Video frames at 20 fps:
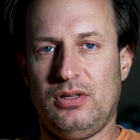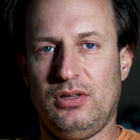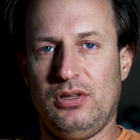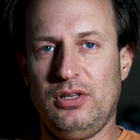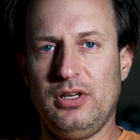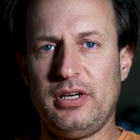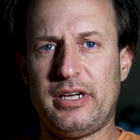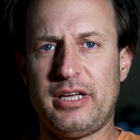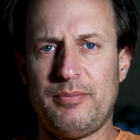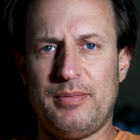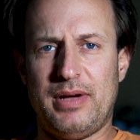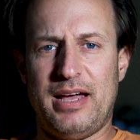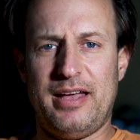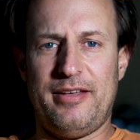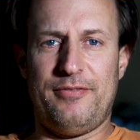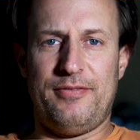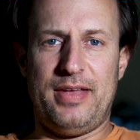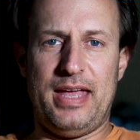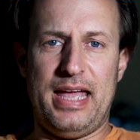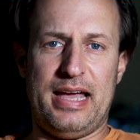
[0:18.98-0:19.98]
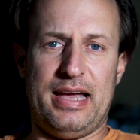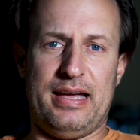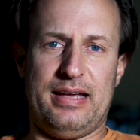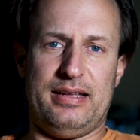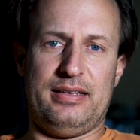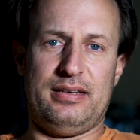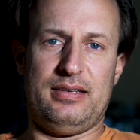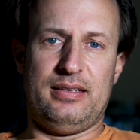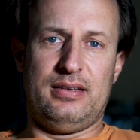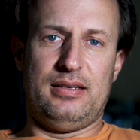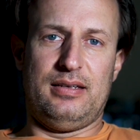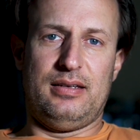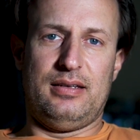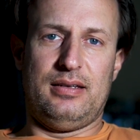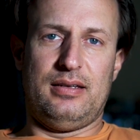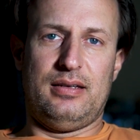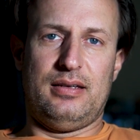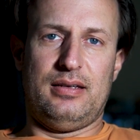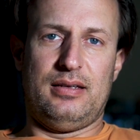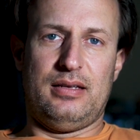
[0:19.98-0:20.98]
look at my van
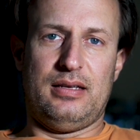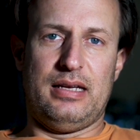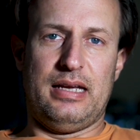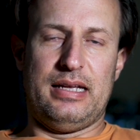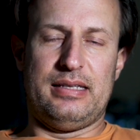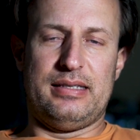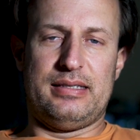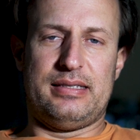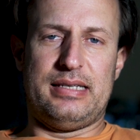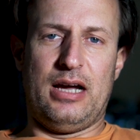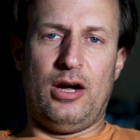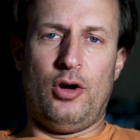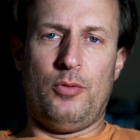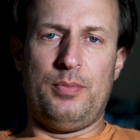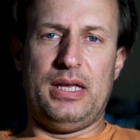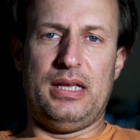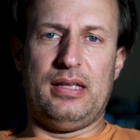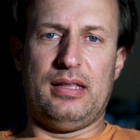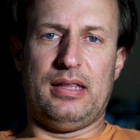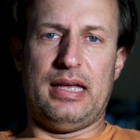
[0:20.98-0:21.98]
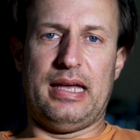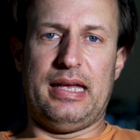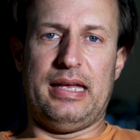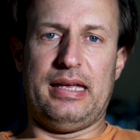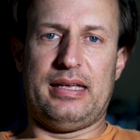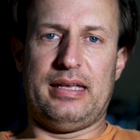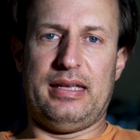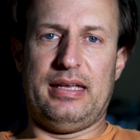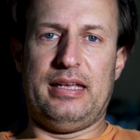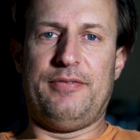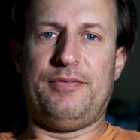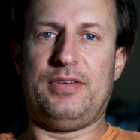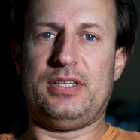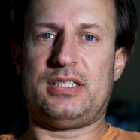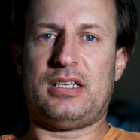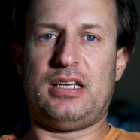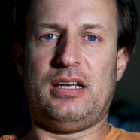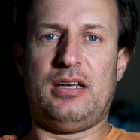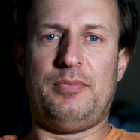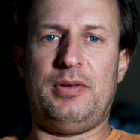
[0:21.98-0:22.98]
and tell me like if
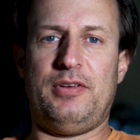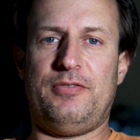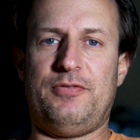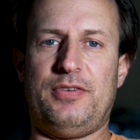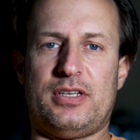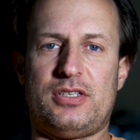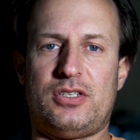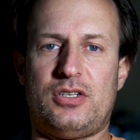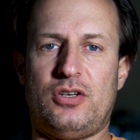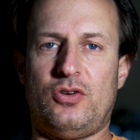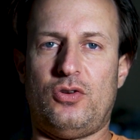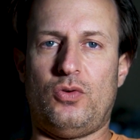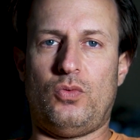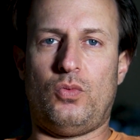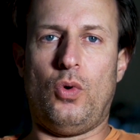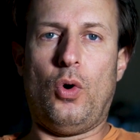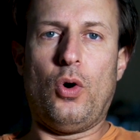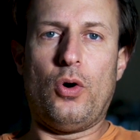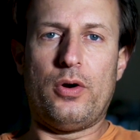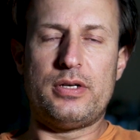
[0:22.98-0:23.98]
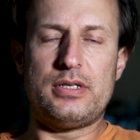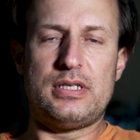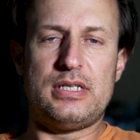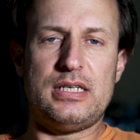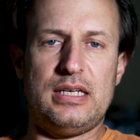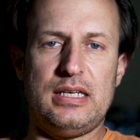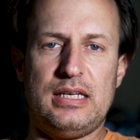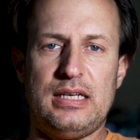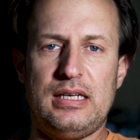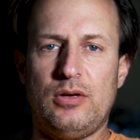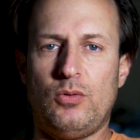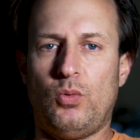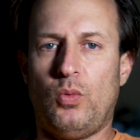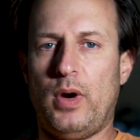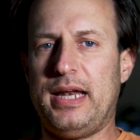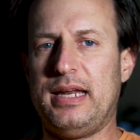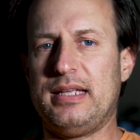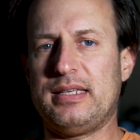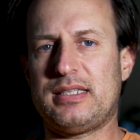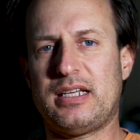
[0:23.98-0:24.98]
it's going to be fixed under warranty,
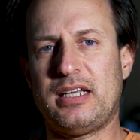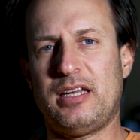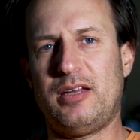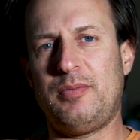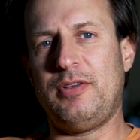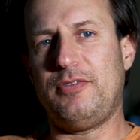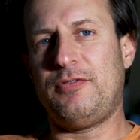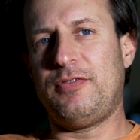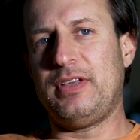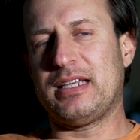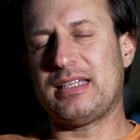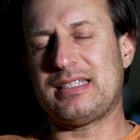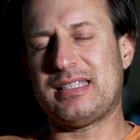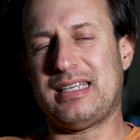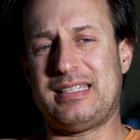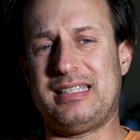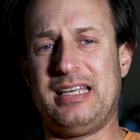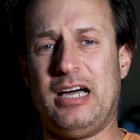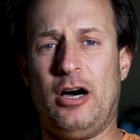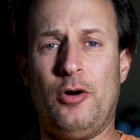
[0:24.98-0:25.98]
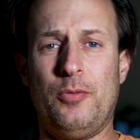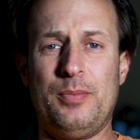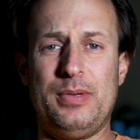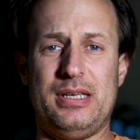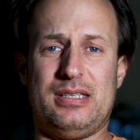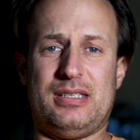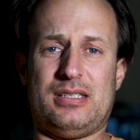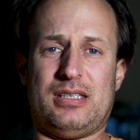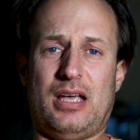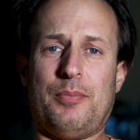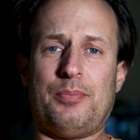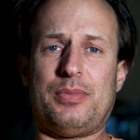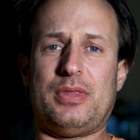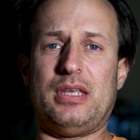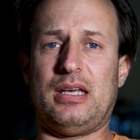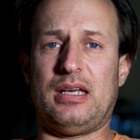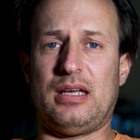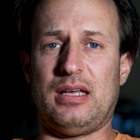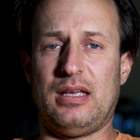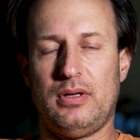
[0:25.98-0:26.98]
when it's going to be fixed? Like, tell me
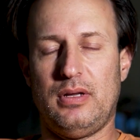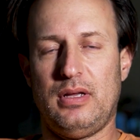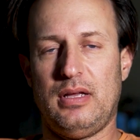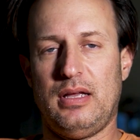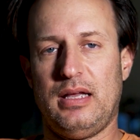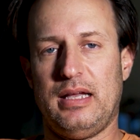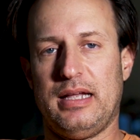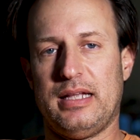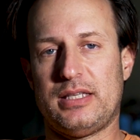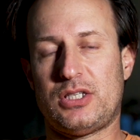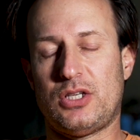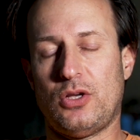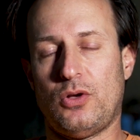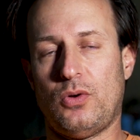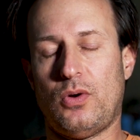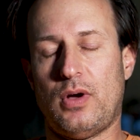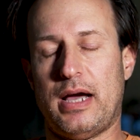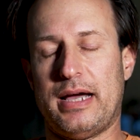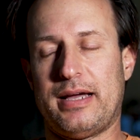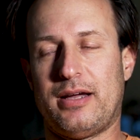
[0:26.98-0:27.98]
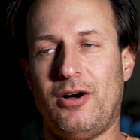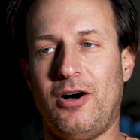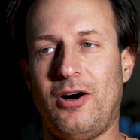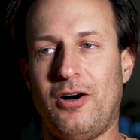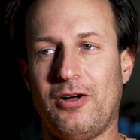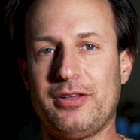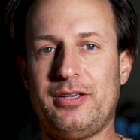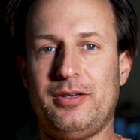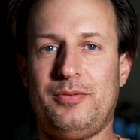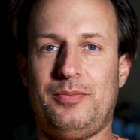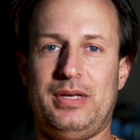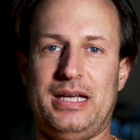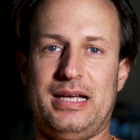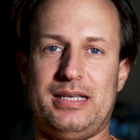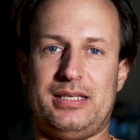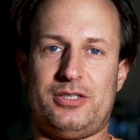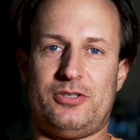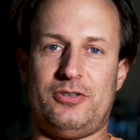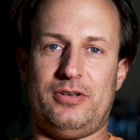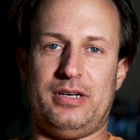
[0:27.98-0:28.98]
something. And so I called him
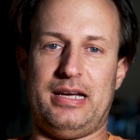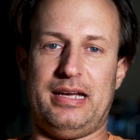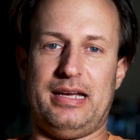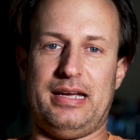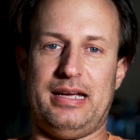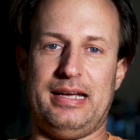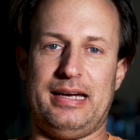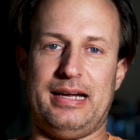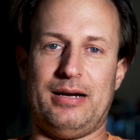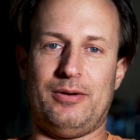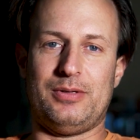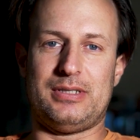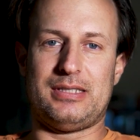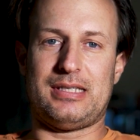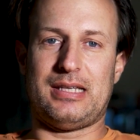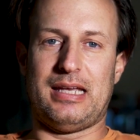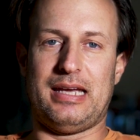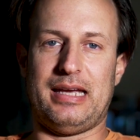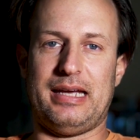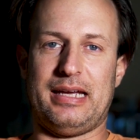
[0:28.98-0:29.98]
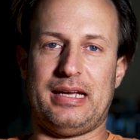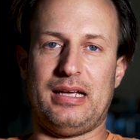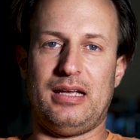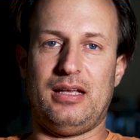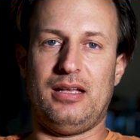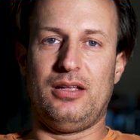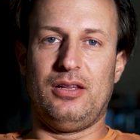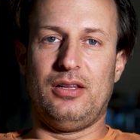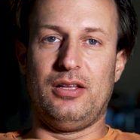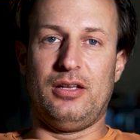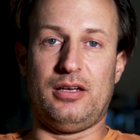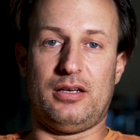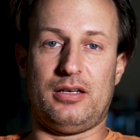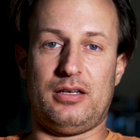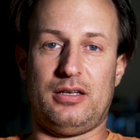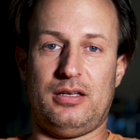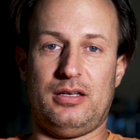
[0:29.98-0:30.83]
yesterday and I was like, look,